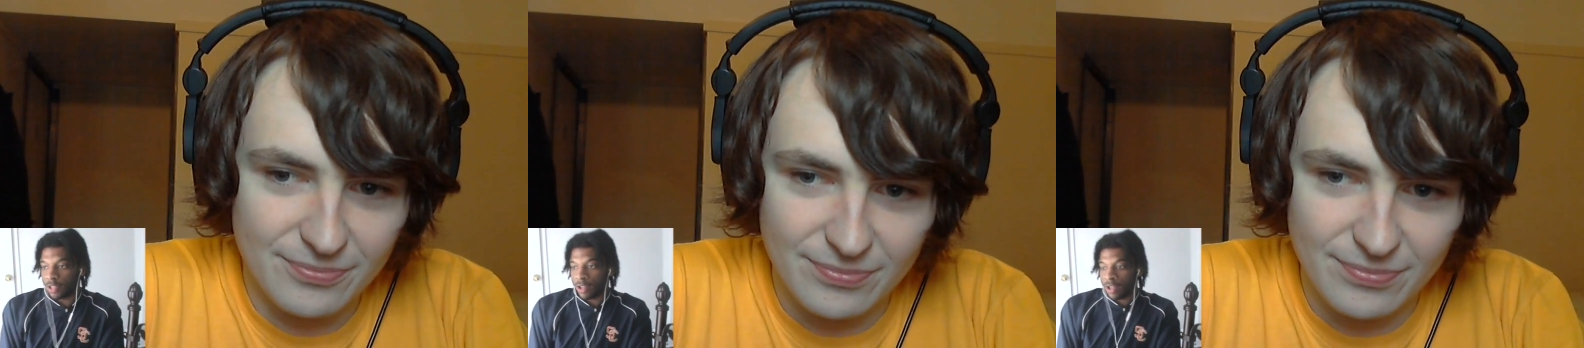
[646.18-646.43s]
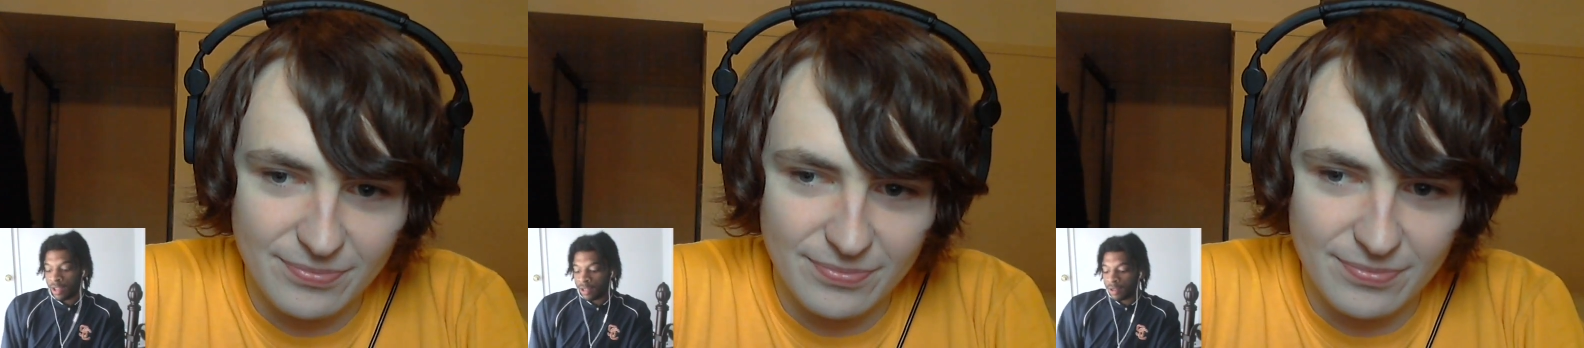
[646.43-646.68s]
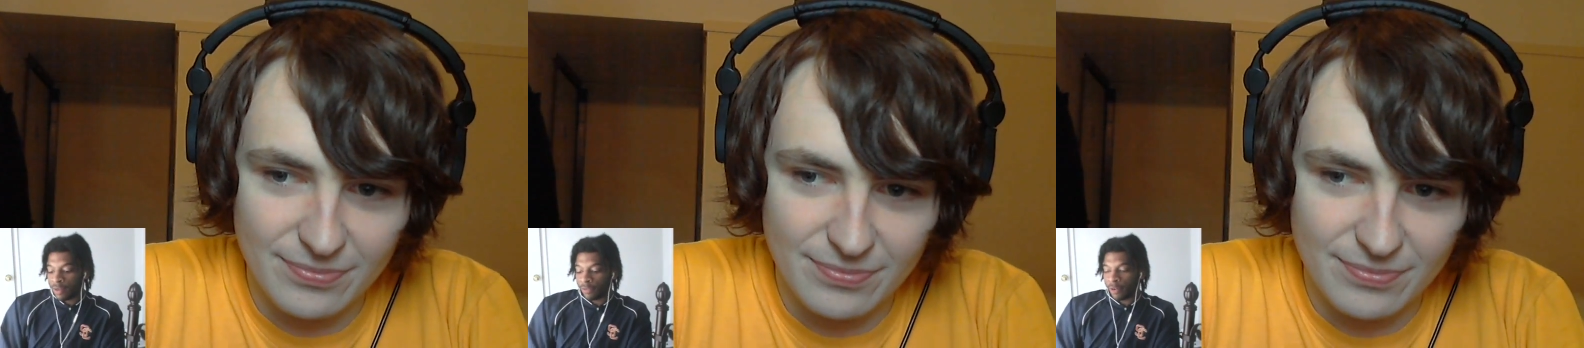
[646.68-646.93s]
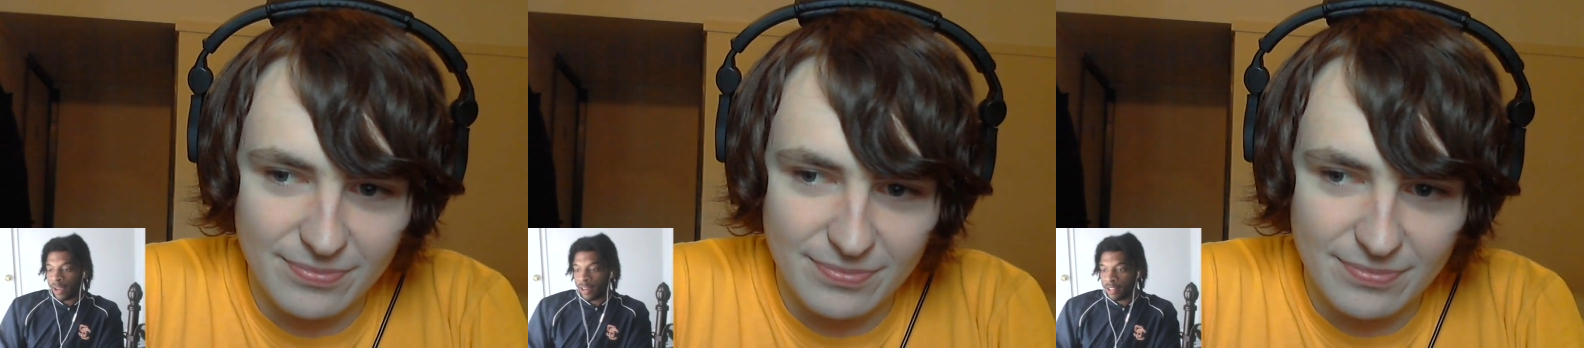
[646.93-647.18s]
Speaker 1: Uh, a
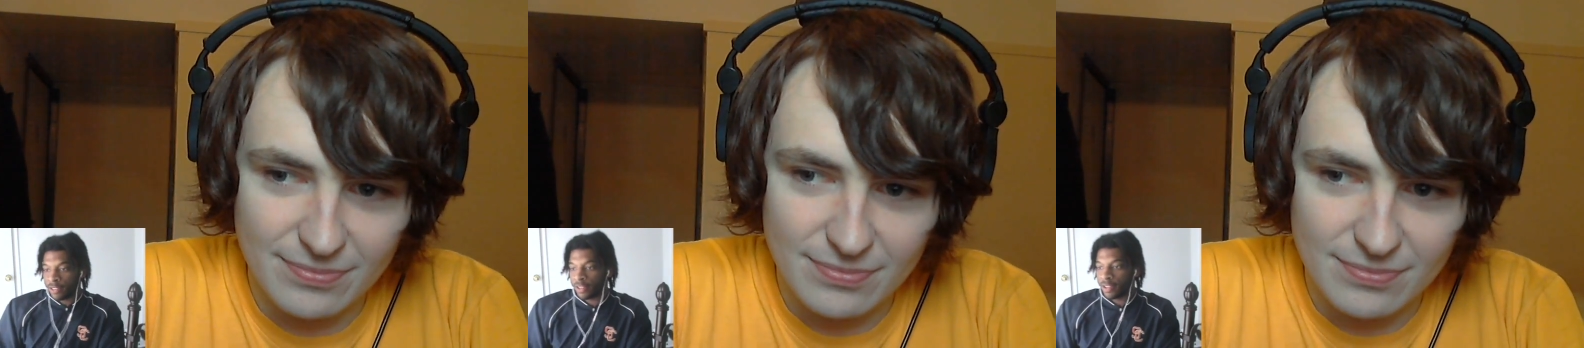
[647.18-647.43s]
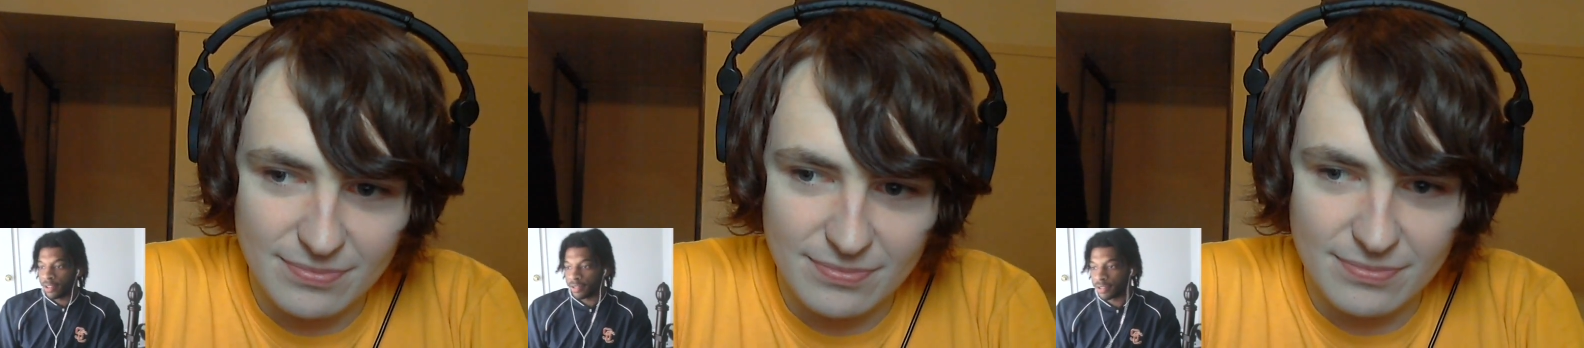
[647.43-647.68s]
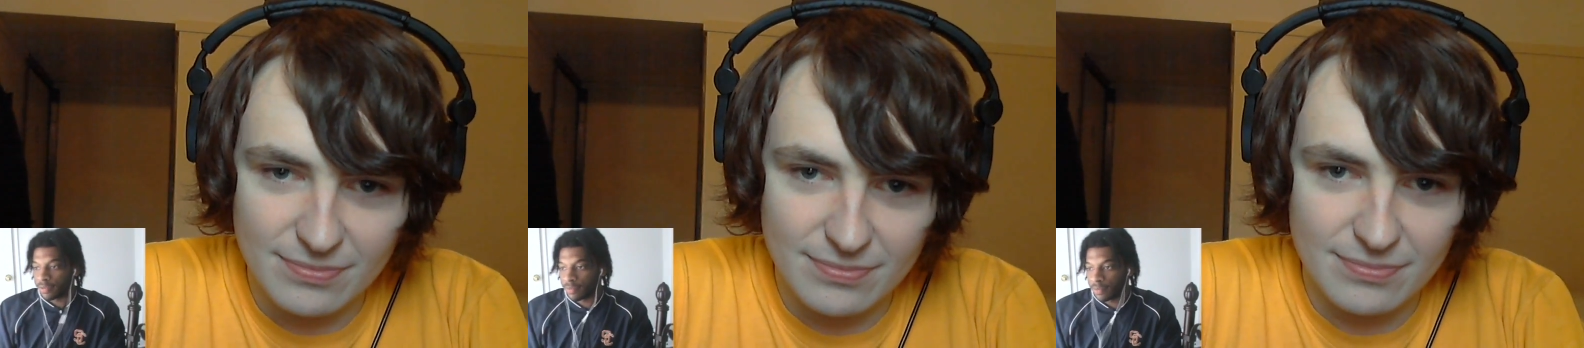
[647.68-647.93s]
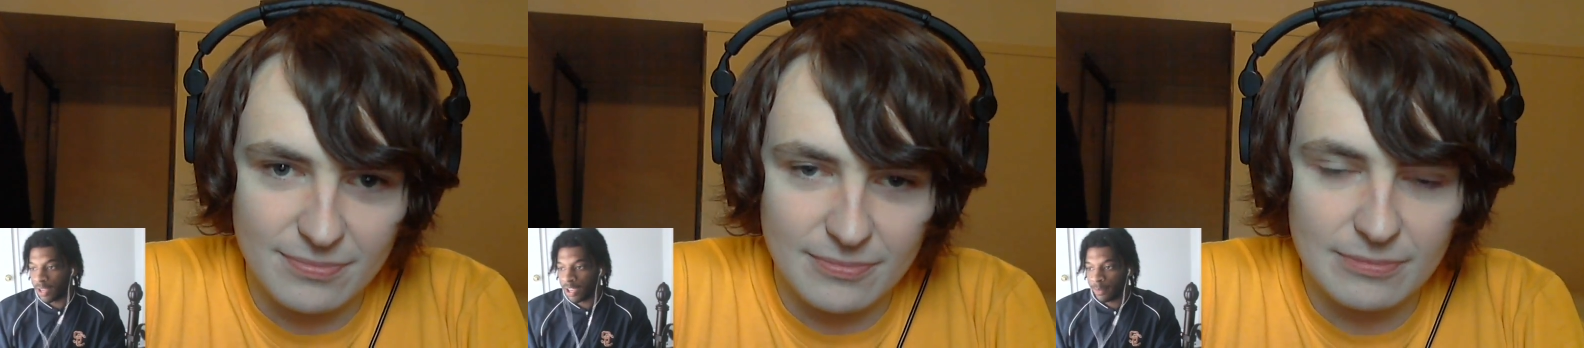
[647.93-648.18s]
variety of things.
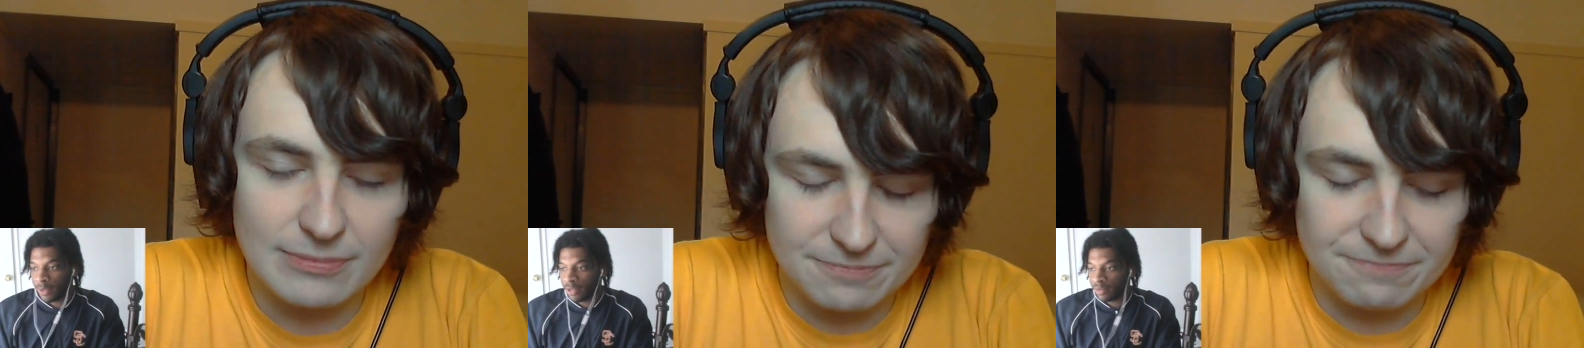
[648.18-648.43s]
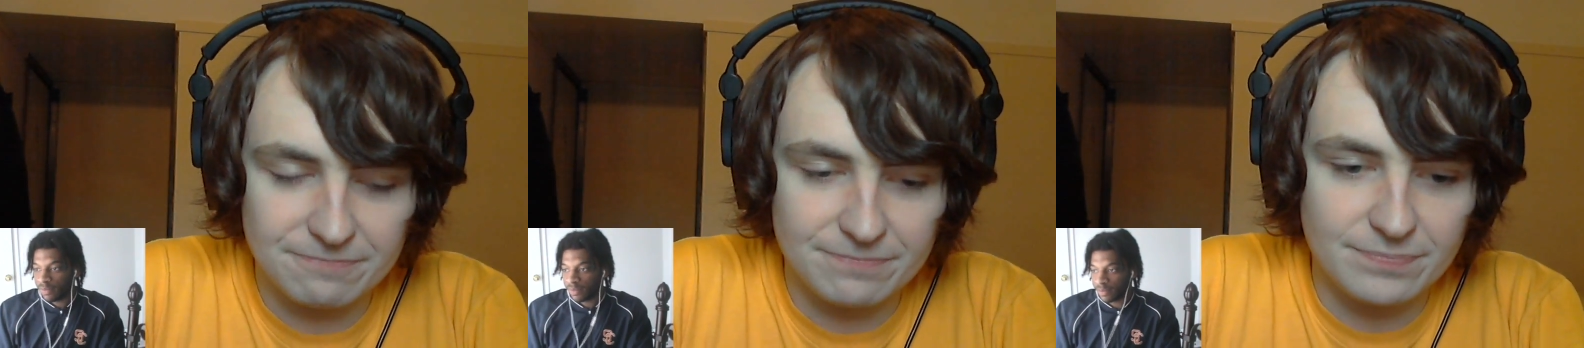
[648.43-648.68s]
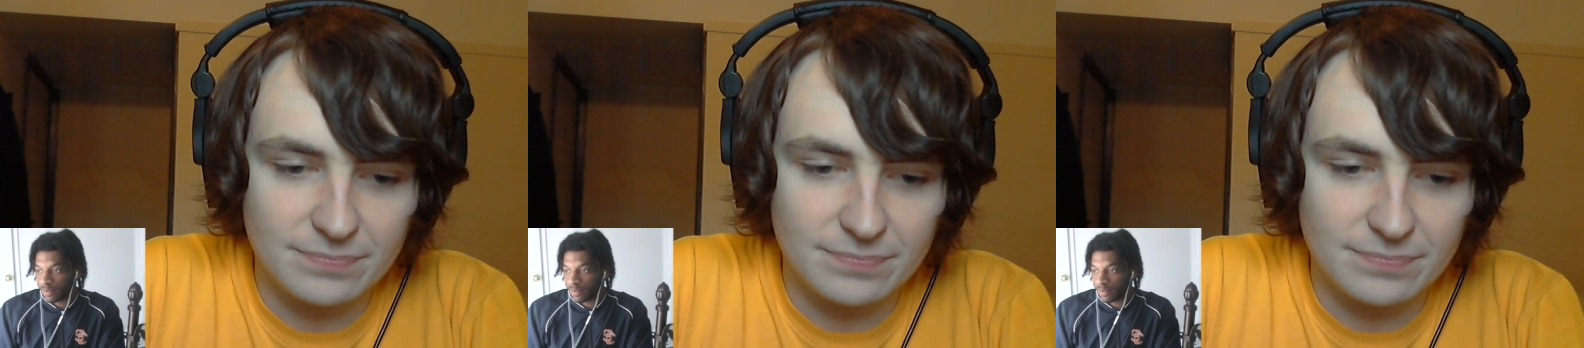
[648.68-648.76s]
Gaming.